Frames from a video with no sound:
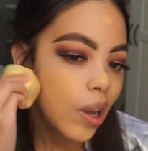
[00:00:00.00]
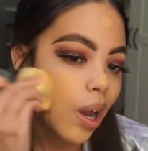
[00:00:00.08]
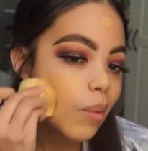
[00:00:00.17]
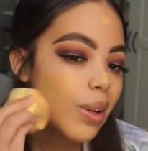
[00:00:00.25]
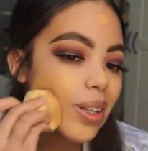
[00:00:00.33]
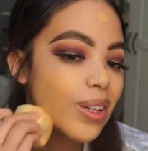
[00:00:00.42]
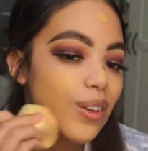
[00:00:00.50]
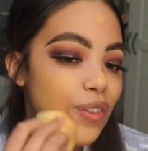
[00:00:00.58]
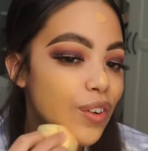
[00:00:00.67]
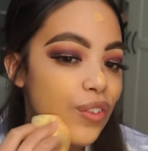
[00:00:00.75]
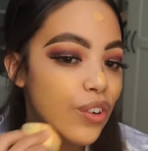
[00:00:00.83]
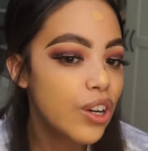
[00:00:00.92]
I'm not looking
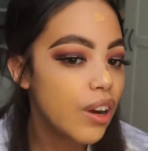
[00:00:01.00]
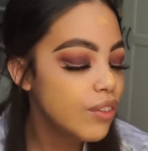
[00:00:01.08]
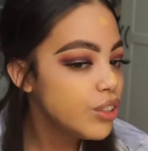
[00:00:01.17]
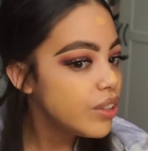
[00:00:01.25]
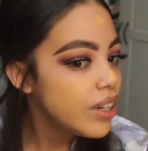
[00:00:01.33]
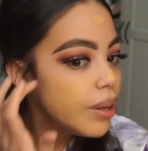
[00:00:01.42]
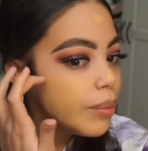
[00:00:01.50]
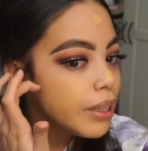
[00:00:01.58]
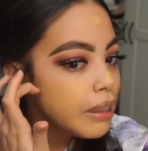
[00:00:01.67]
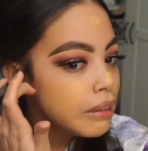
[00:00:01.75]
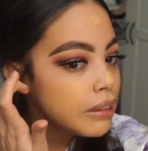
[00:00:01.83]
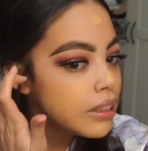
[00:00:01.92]
for full coverage right now
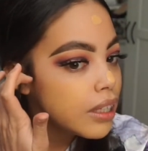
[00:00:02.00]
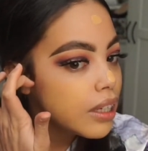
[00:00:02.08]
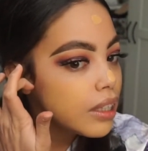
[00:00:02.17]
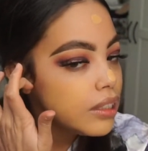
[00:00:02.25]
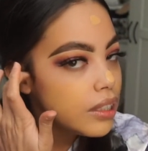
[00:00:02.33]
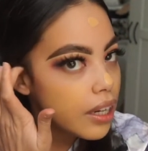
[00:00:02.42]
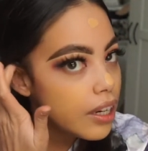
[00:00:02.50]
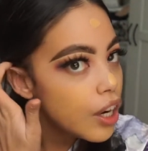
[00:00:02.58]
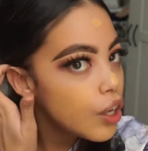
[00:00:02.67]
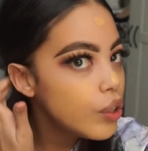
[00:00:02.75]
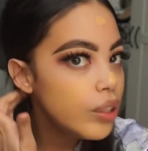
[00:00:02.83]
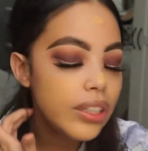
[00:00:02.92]
because, like I said
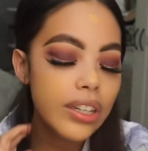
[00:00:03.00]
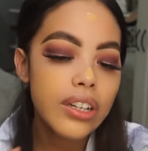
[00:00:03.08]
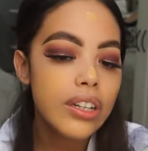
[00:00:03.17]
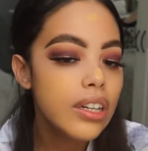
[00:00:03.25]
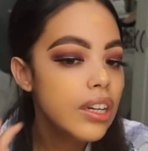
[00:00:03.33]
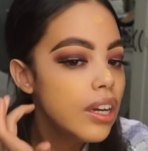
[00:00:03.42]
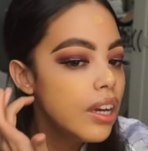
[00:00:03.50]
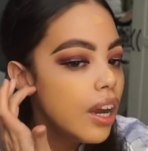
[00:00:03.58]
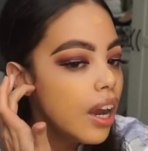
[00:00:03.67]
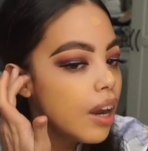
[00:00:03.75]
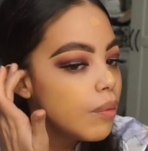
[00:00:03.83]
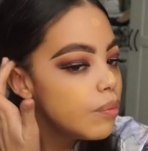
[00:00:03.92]
earlier,
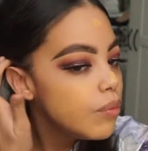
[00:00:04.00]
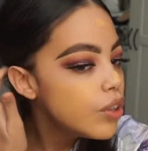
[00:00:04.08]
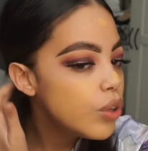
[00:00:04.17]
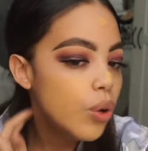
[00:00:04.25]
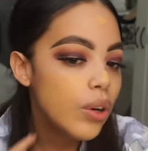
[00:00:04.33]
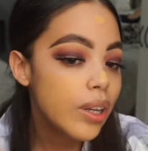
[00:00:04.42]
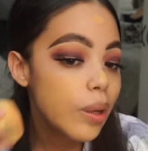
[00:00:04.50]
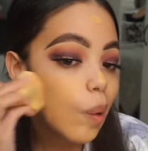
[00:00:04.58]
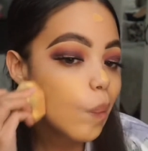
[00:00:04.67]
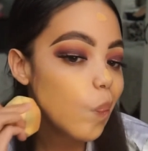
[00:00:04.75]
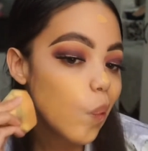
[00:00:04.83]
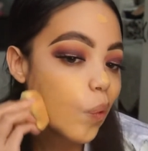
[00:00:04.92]
I'm recording
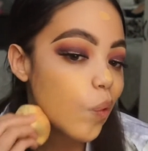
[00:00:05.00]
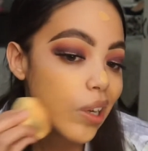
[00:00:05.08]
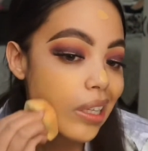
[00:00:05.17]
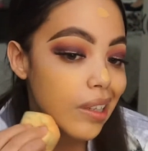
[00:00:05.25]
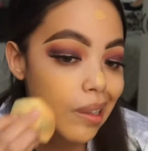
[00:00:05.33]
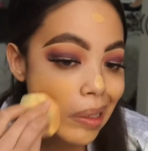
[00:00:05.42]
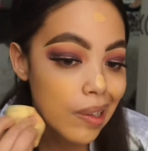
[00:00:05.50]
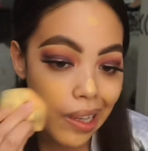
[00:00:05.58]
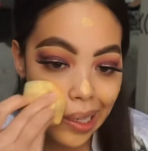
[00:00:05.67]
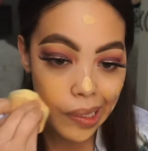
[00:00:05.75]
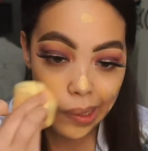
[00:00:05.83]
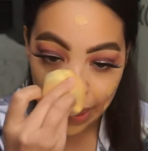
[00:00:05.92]
pretty
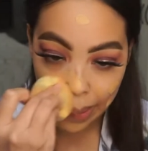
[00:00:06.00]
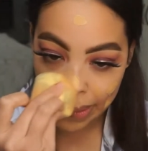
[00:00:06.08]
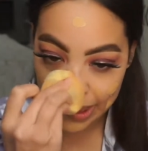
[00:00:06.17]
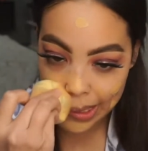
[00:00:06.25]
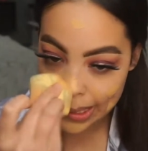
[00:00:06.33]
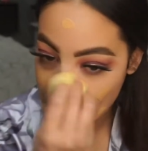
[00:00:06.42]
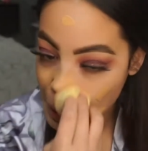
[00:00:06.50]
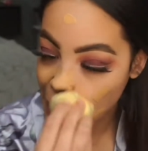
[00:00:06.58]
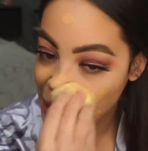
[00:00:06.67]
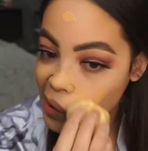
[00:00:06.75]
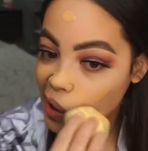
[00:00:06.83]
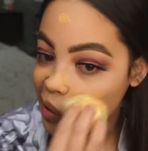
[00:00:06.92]
late, which is
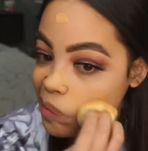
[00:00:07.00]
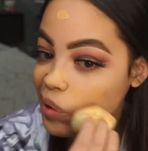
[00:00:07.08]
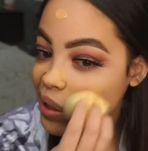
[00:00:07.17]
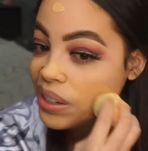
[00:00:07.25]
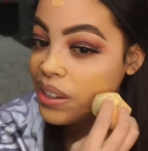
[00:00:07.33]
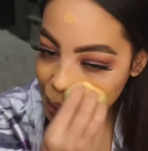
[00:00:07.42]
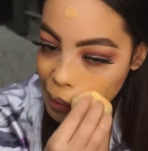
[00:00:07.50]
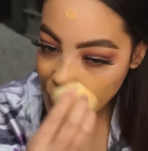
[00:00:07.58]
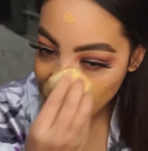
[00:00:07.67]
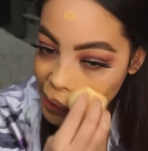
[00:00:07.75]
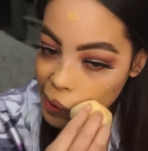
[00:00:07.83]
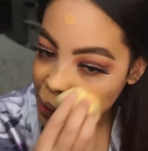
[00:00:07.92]
unlike me. I'm not
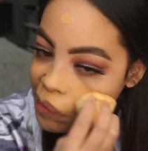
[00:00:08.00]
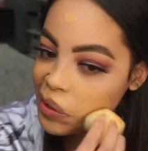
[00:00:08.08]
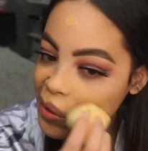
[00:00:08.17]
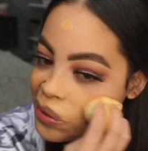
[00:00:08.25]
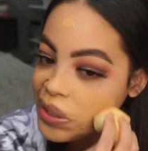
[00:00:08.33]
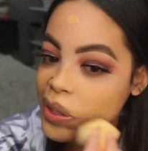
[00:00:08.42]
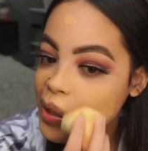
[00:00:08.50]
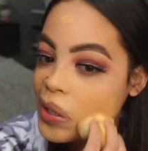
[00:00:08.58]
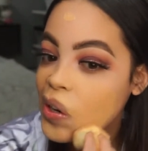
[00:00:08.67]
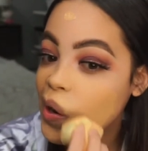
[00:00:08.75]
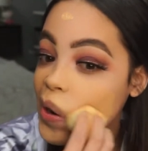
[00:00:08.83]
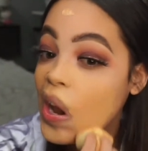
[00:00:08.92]
going anywhere, don't need to look
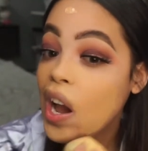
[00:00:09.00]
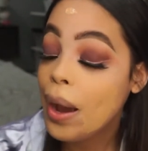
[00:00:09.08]
good.